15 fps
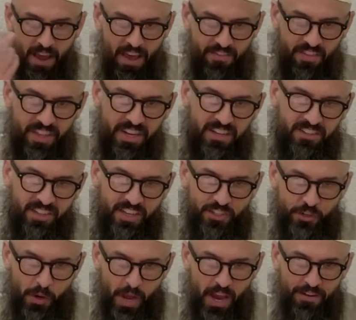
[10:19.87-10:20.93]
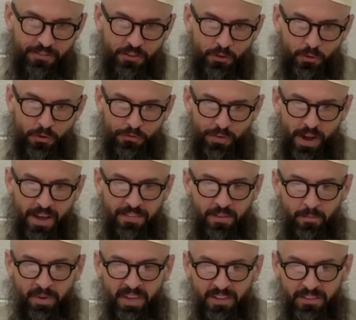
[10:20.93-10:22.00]
And then he says you have to divide
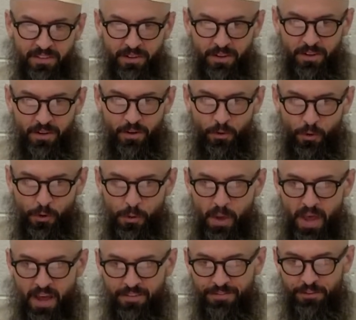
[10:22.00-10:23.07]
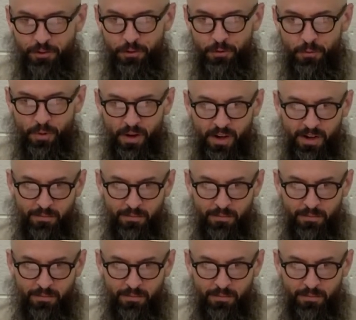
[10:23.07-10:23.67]
the meat, or you have to